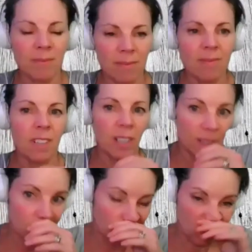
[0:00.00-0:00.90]
And the food,
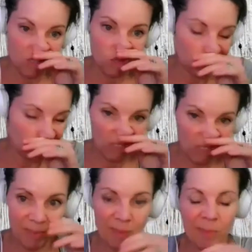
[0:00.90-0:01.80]
the cauliflower
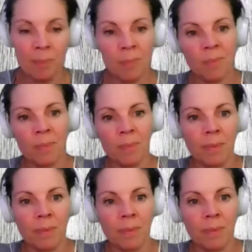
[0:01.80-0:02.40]
puffs and